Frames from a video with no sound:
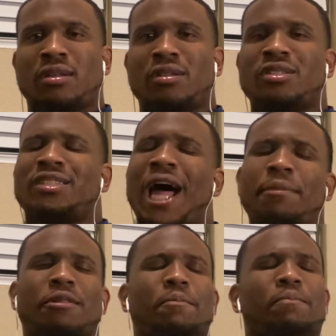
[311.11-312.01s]

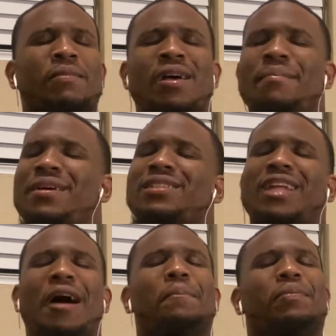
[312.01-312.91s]
Stop the man,
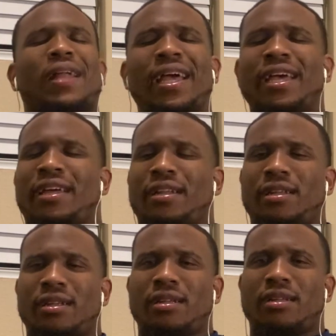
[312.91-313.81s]
stop playing.
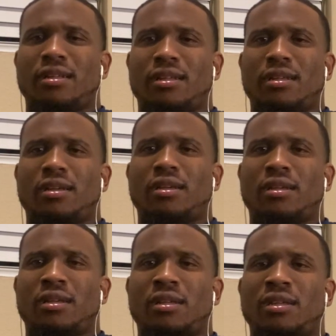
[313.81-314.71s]

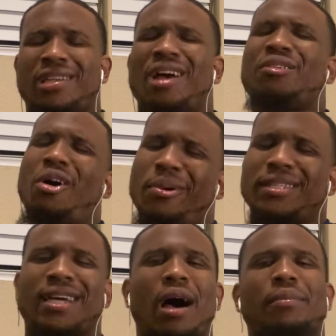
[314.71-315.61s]
Y'all know what
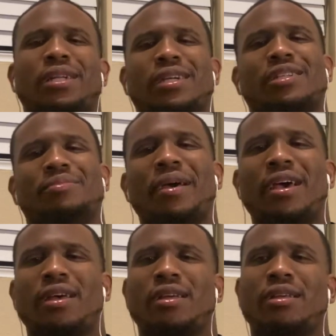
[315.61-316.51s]
time it is,
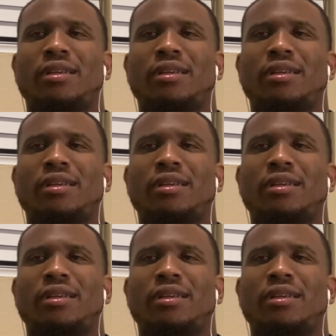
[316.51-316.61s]
man.